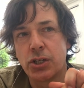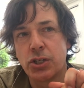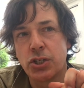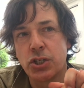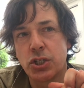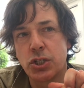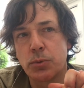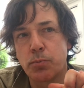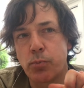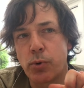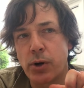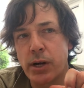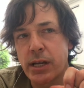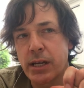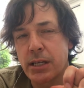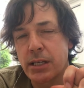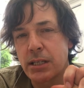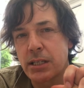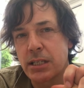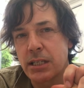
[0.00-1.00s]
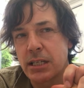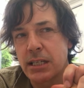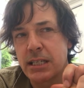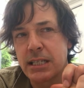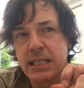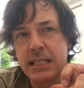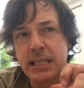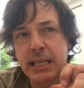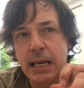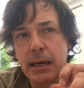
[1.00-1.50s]
springs and
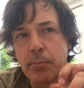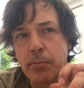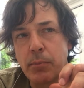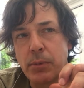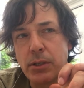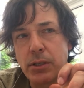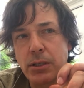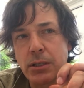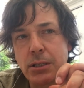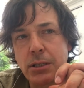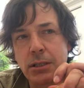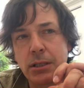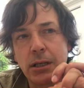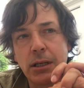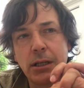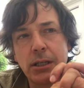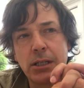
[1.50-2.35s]
escapements